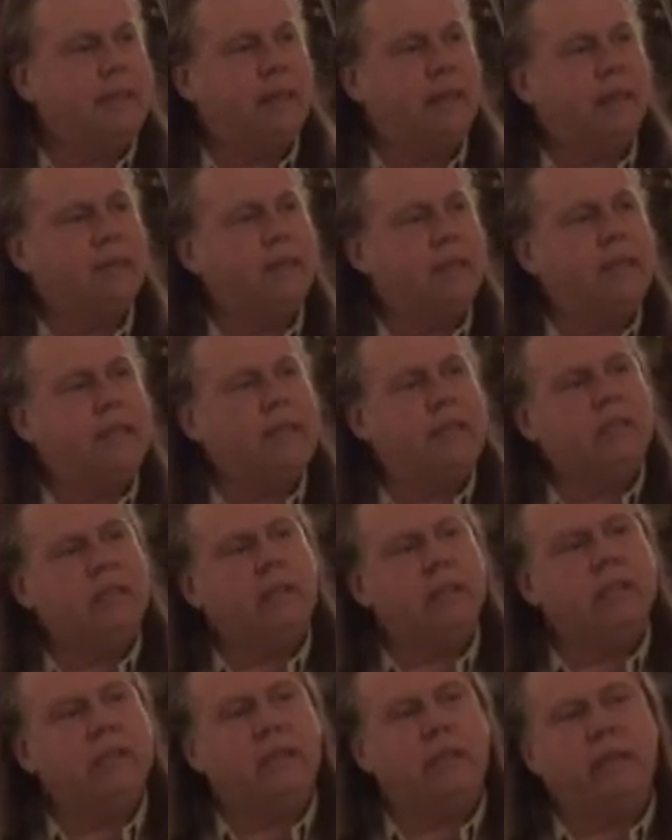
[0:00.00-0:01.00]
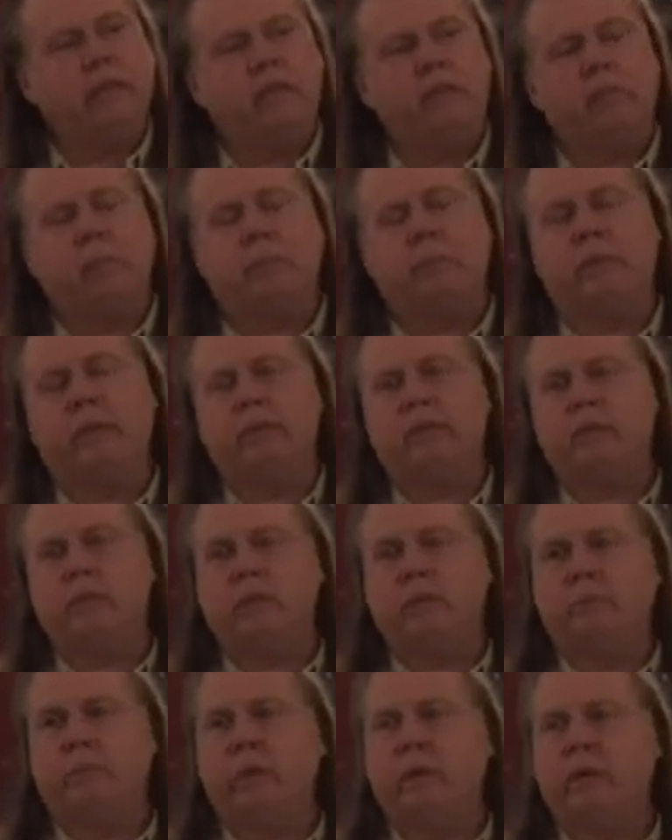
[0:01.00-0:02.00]
On the keychain that has my
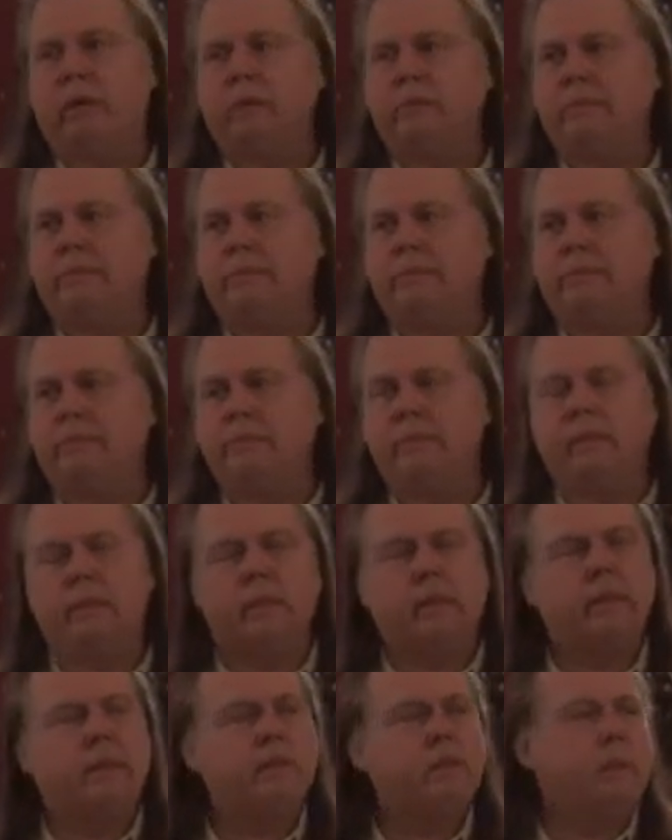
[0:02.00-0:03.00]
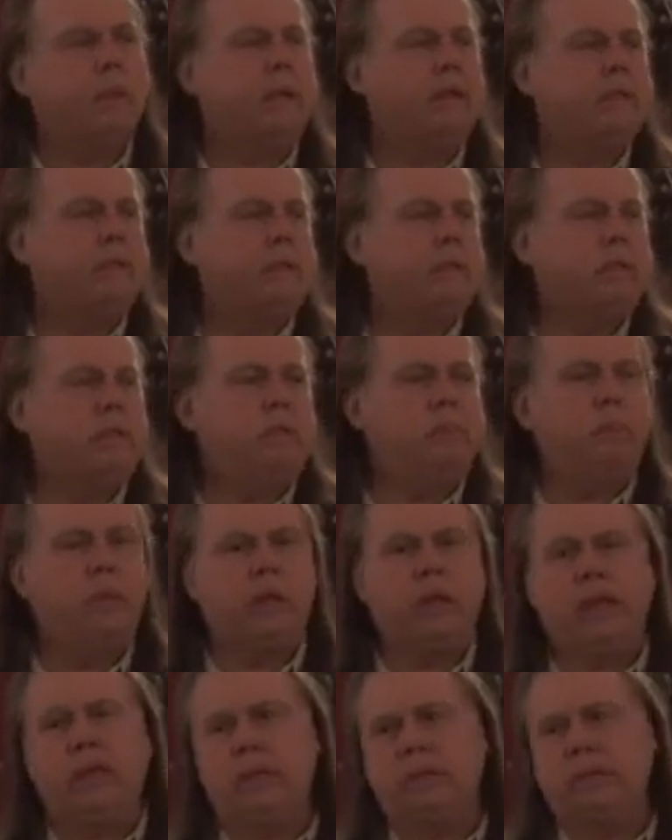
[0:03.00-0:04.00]
microchip on it, it also has a Jeep
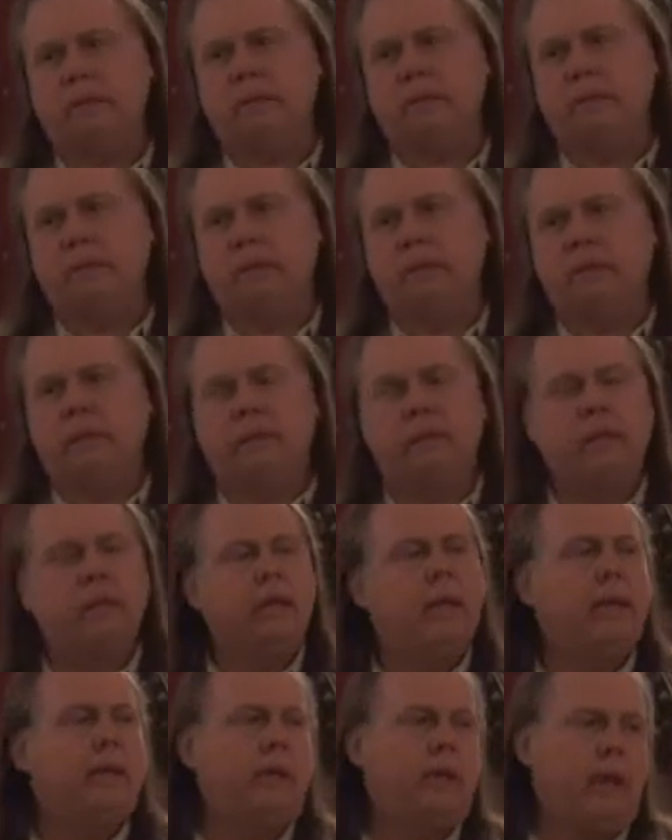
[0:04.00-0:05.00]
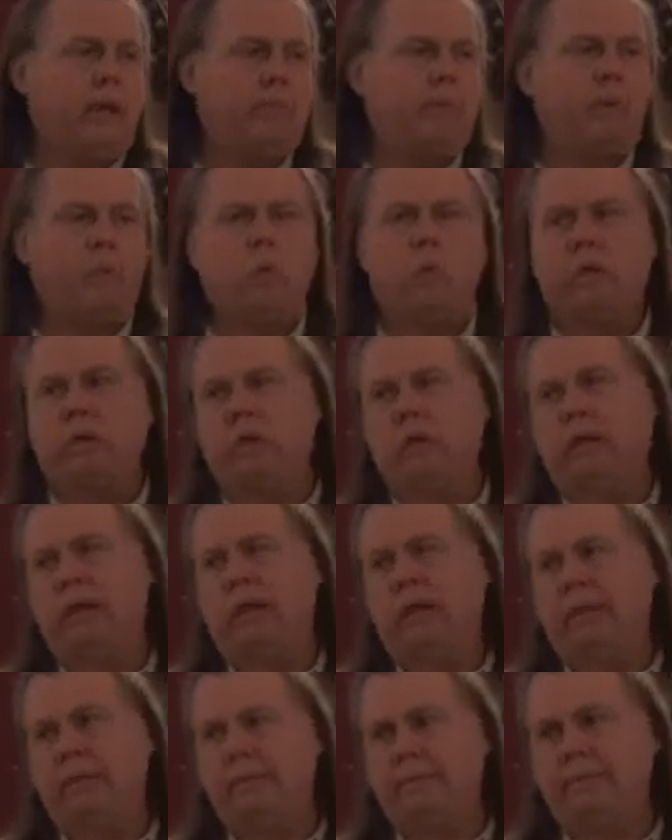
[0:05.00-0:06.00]
key and my work
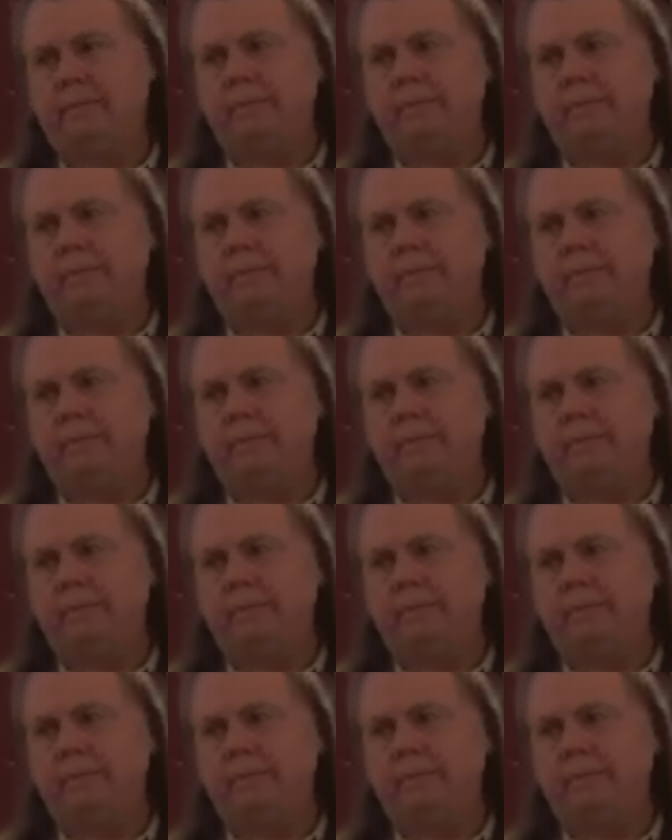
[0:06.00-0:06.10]
key.